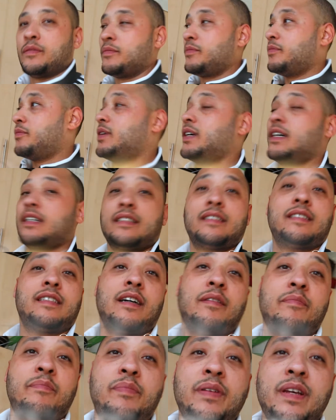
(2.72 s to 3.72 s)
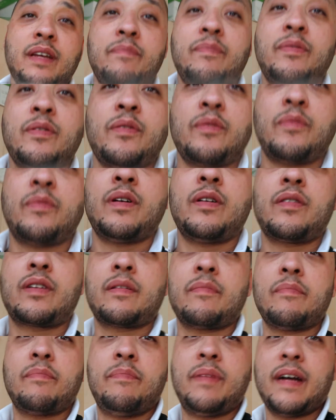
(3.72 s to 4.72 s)
What is up, people?
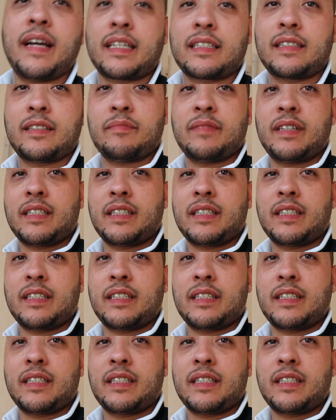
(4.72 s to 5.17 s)
Welcome back to my